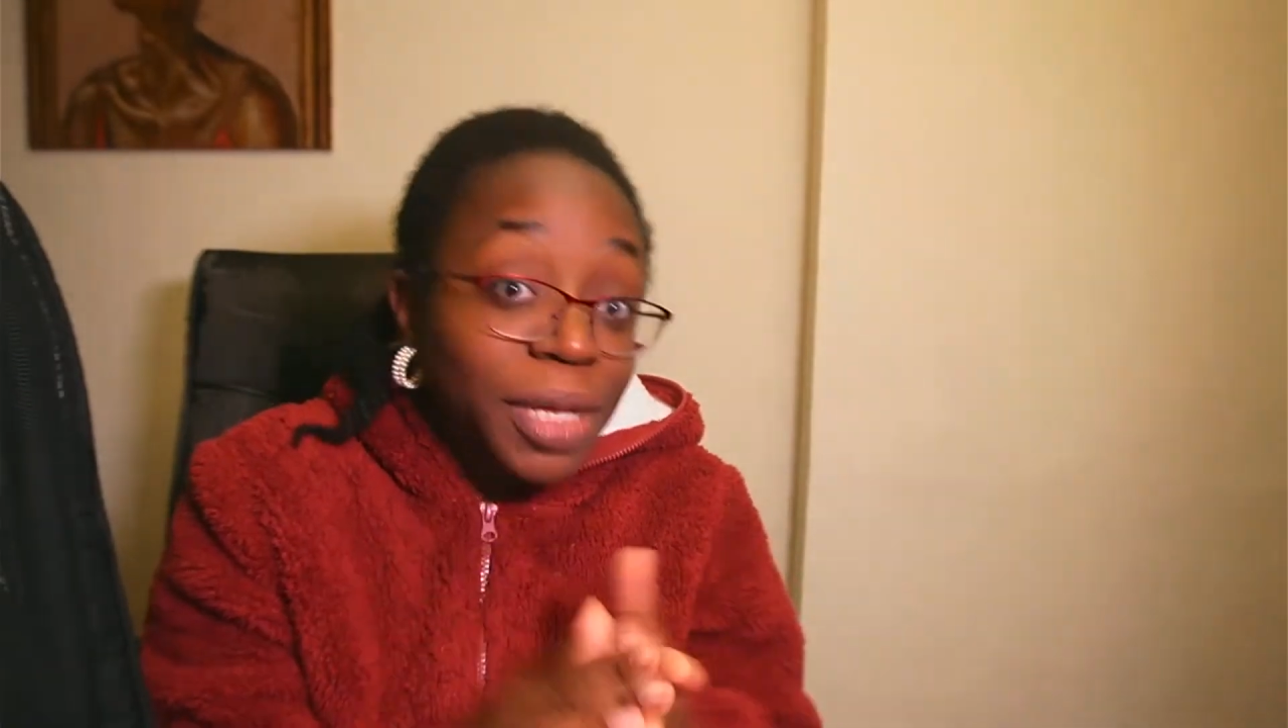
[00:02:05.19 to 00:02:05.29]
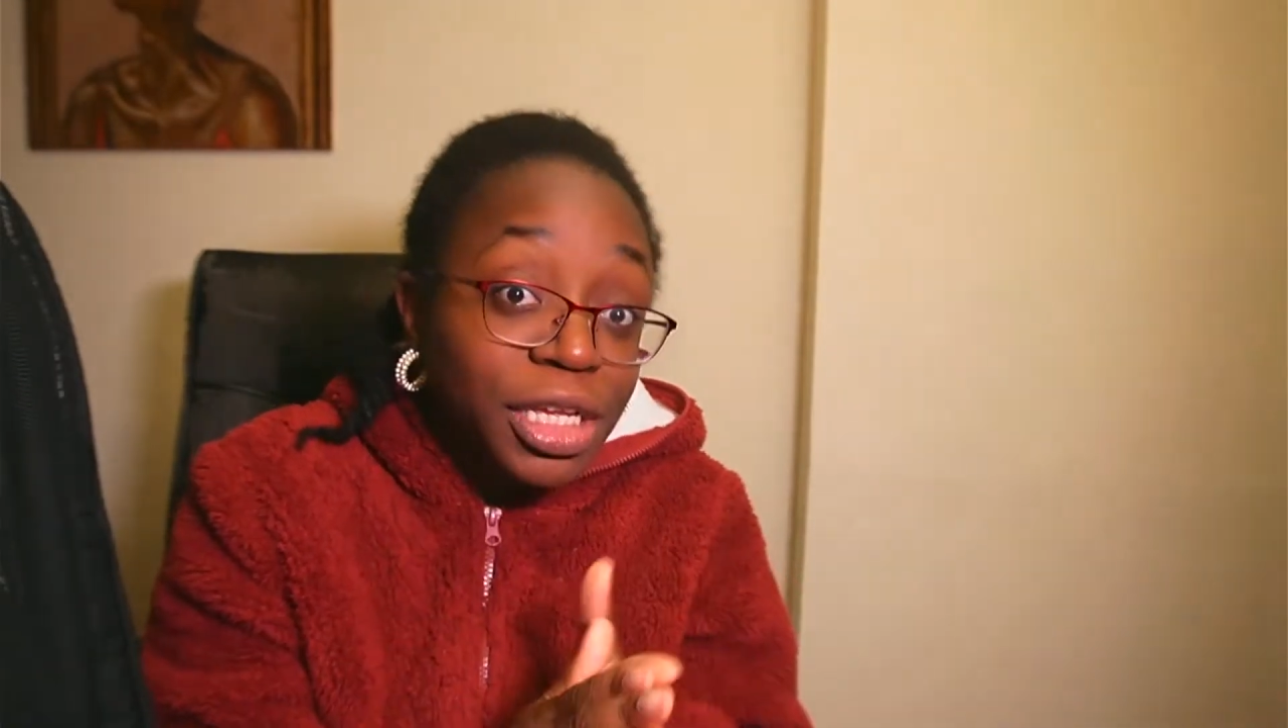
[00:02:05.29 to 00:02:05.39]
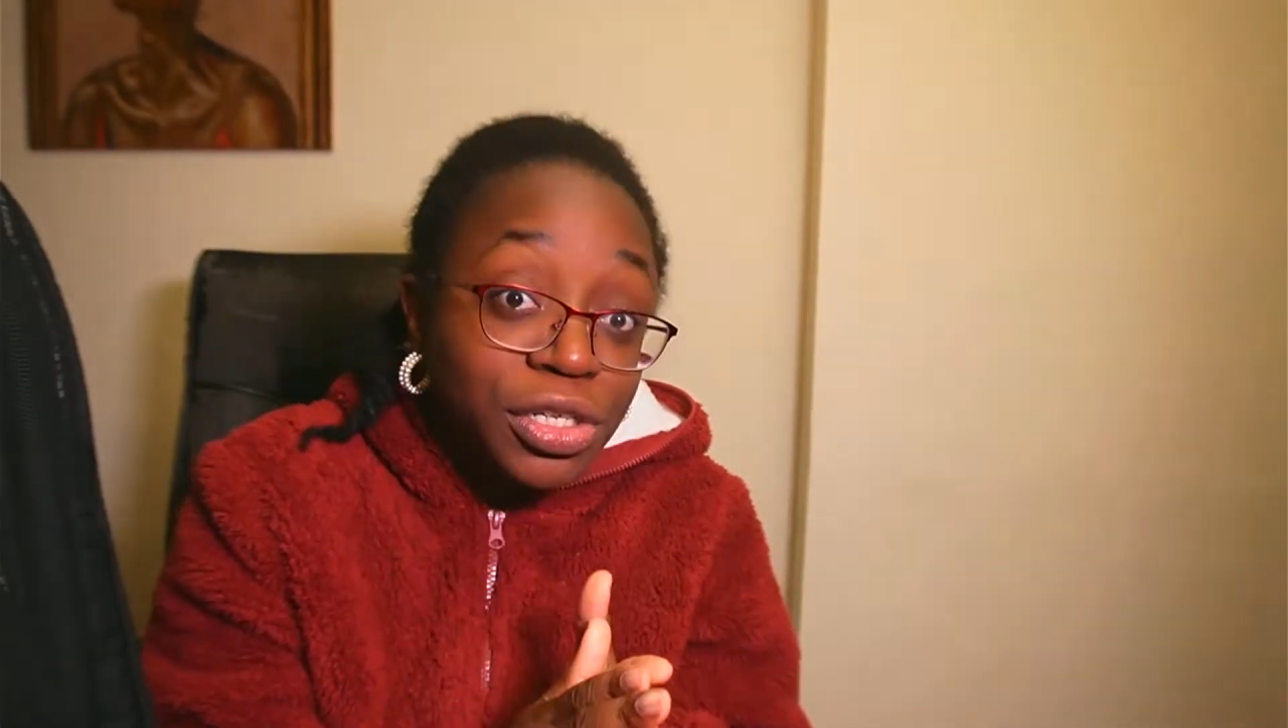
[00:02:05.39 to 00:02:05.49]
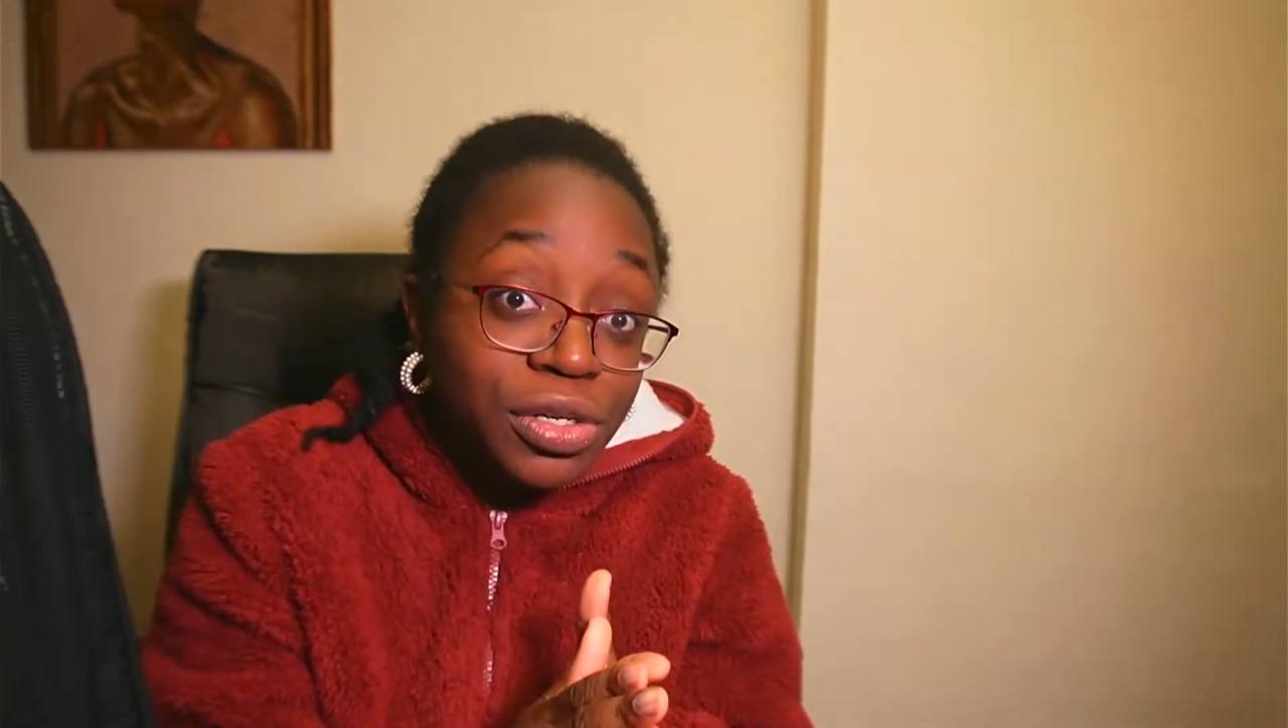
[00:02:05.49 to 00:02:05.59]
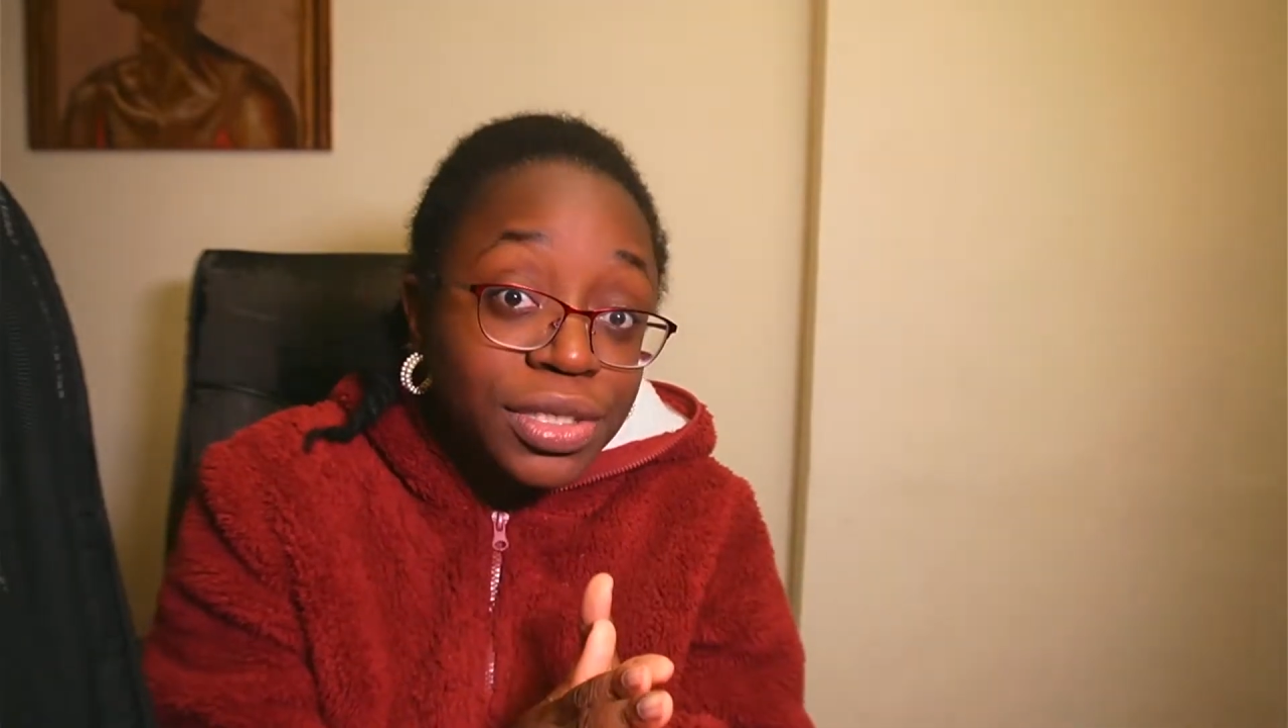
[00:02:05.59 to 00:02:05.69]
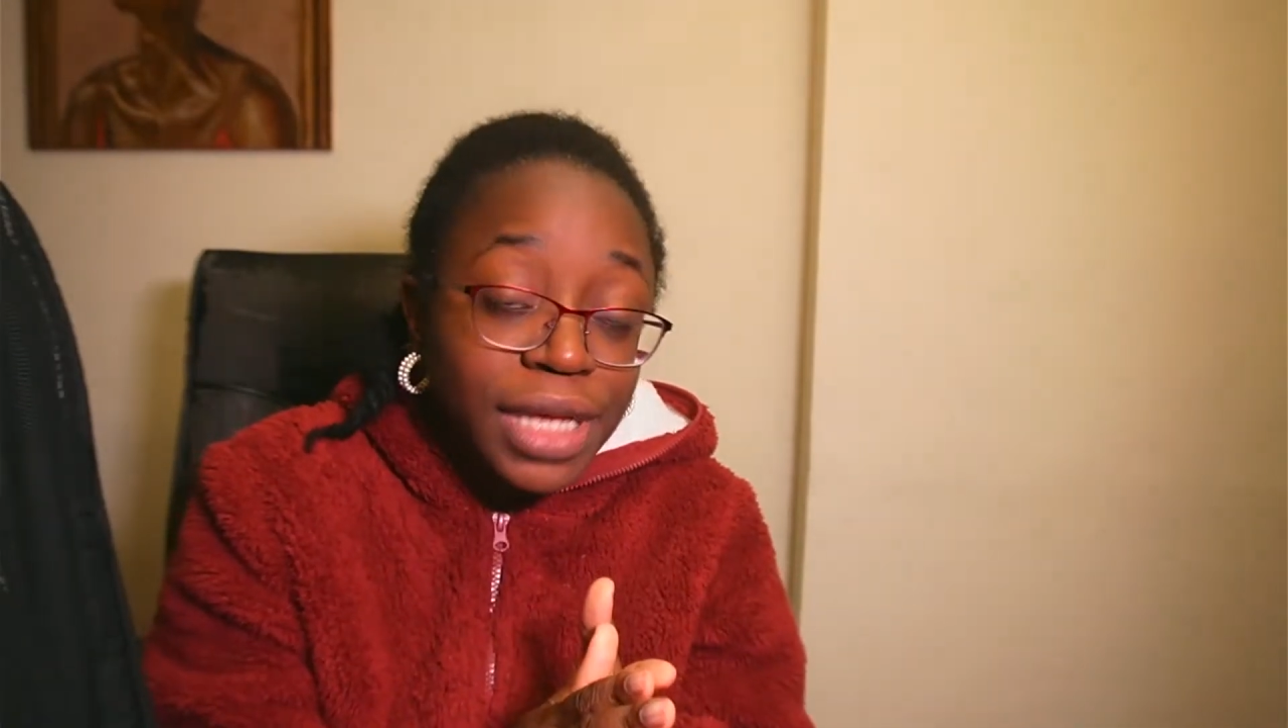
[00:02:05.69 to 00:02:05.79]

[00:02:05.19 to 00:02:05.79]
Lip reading: pictures,